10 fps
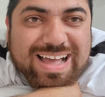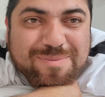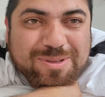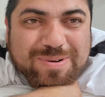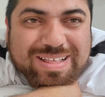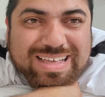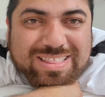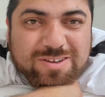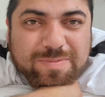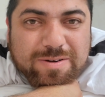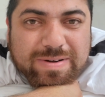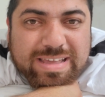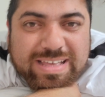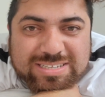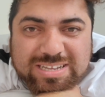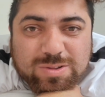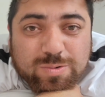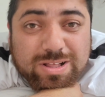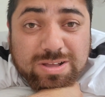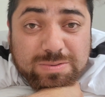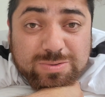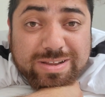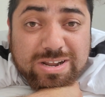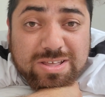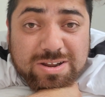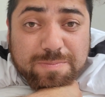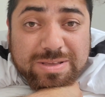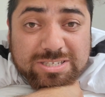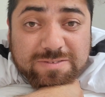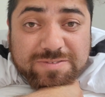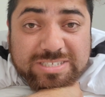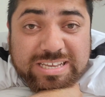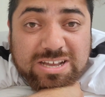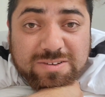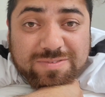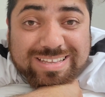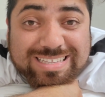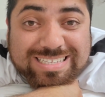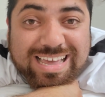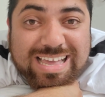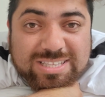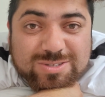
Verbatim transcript: I'm the real Andy of Hills, and welcome to another piece of tea of the day.